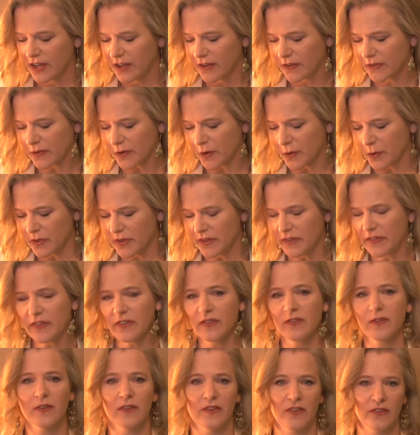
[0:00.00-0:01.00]
So this
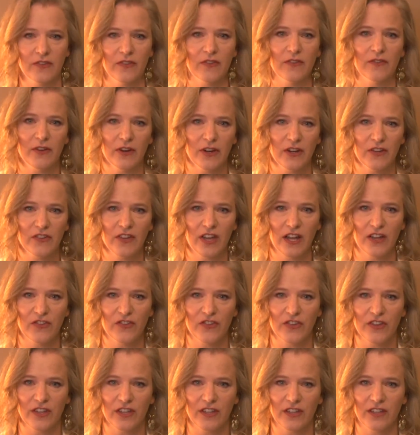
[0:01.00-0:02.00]
is this is a very
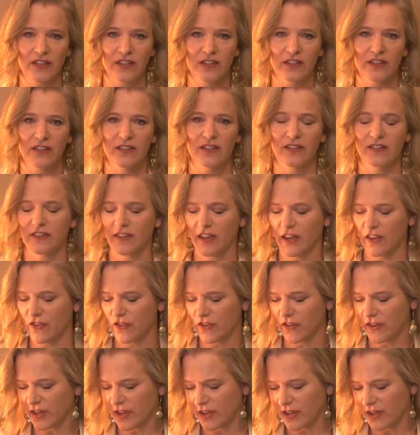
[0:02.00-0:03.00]
touching,
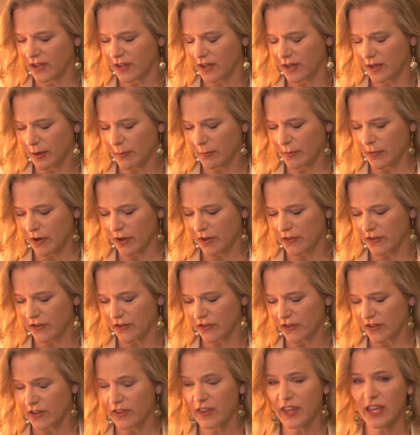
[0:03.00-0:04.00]
touching um,
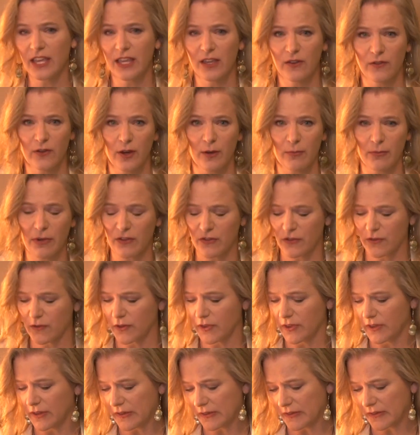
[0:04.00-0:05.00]
audition. Thank you very much
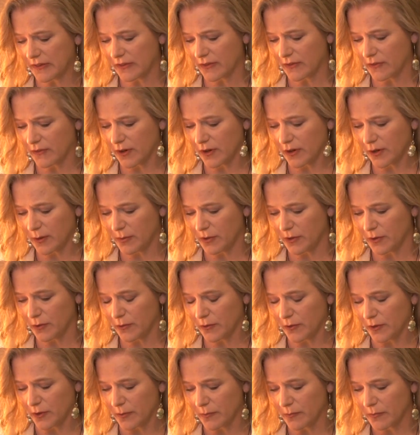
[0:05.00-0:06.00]
for this. This is very
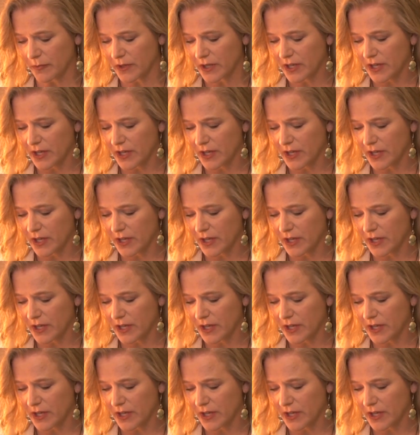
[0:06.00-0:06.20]
beautiful.